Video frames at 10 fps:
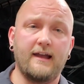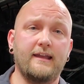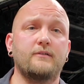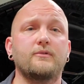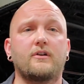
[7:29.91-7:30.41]

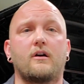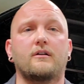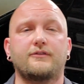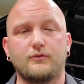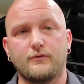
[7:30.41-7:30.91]
In
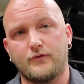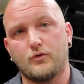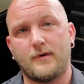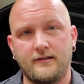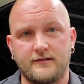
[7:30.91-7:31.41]
regard to
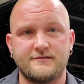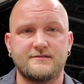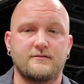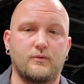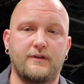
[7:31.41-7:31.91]
fuel
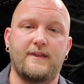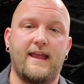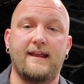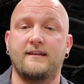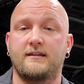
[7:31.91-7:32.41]
mileage with
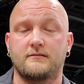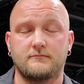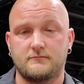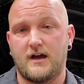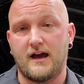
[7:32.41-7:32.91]
any
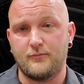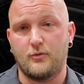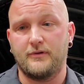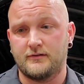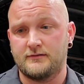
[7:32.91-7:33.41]

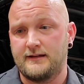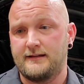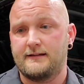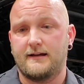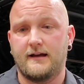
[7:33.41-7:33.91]
automobile,
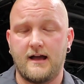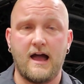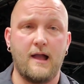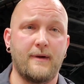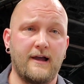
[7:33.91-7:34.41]

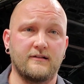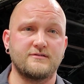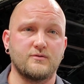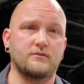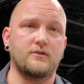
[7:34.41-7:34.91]
high
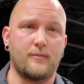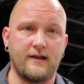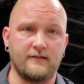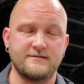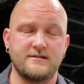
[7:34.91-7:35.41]
mileage or low
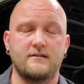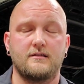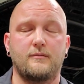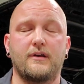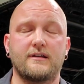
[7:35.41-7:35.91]
mileage,
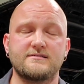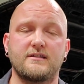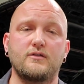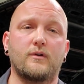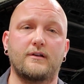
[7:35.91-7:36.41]
the biggest
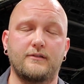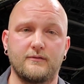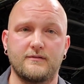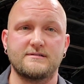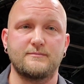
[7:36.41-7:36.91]
thing you want to
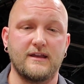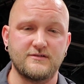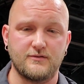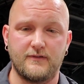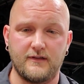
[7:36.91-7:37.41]
do is make
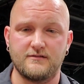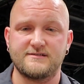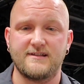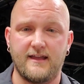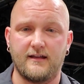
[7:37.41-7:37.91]
sure that you're
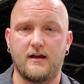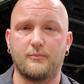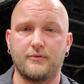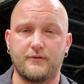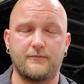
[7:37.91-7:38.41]
staying
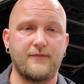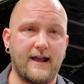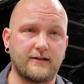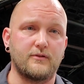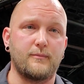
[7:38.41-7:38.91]
up with your
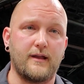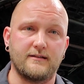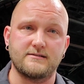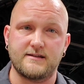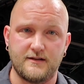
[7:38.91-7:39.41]
factory
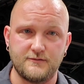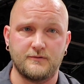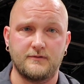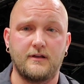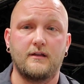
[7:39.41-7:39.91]
maintenance
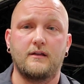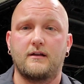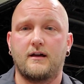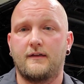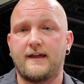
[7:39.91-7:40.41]
schedule.
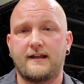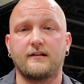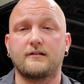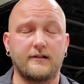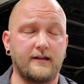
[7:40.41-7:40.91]
That
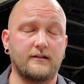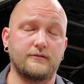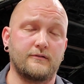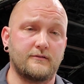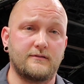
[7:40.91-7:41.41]
can
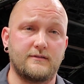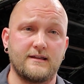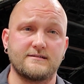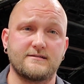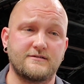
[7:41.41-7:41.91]
include
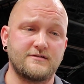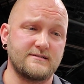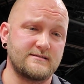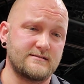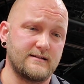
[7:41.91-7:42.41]
things such
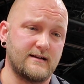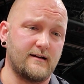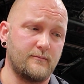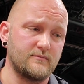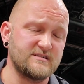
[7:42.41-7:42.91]
as
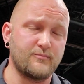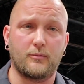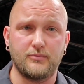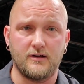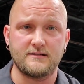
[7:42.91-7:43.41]

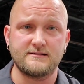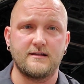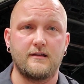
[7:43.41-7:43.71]
spark plugs,